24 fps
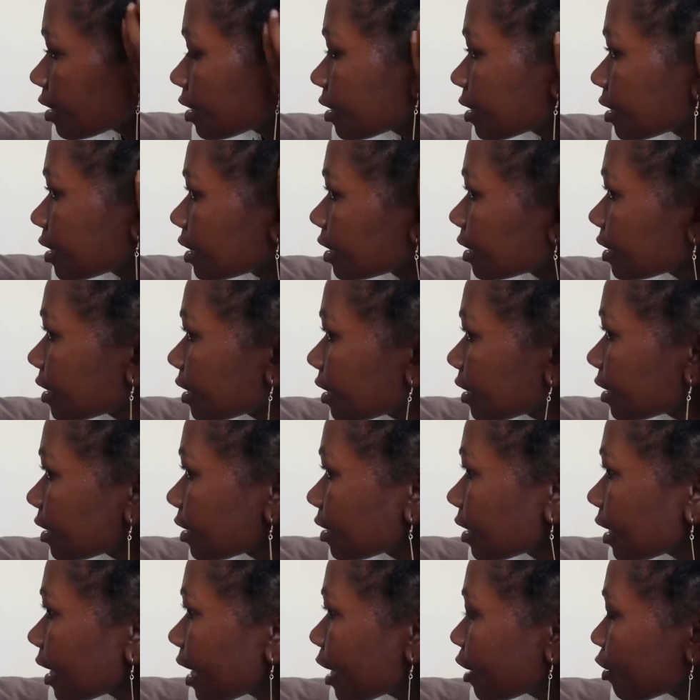is
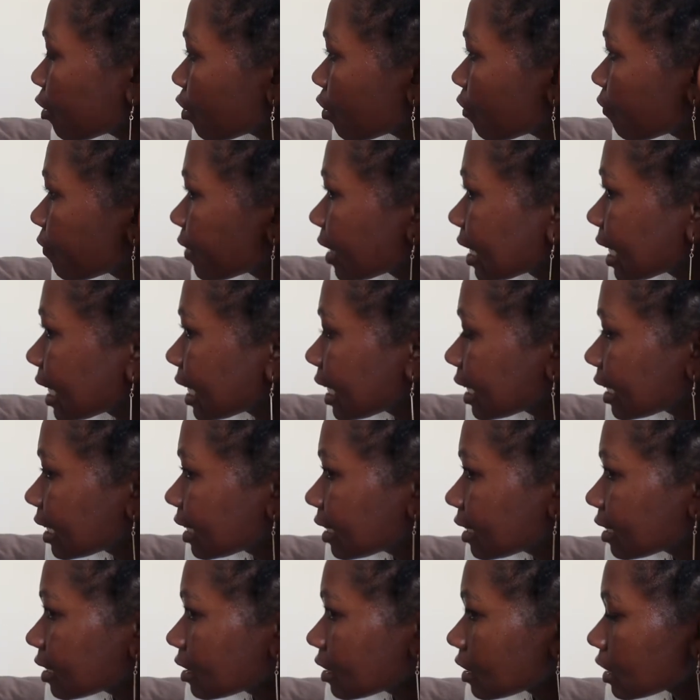still kind of
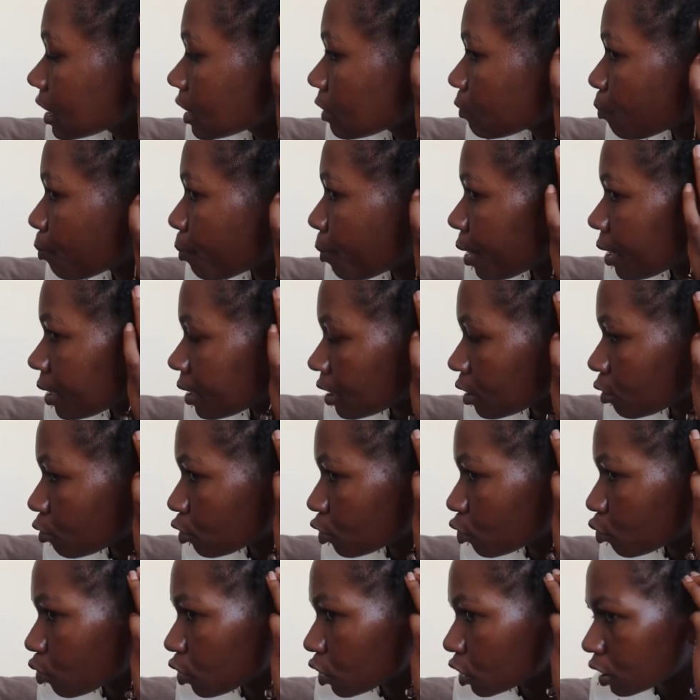clean despite
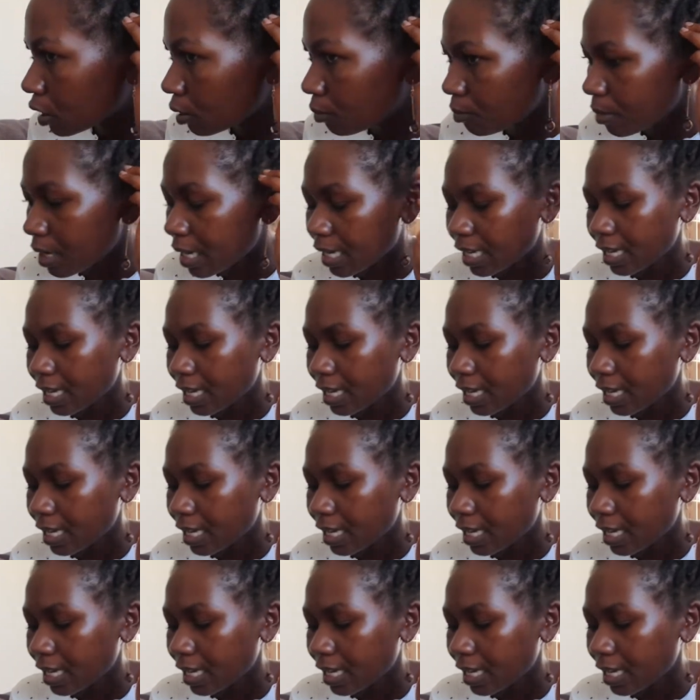not washing my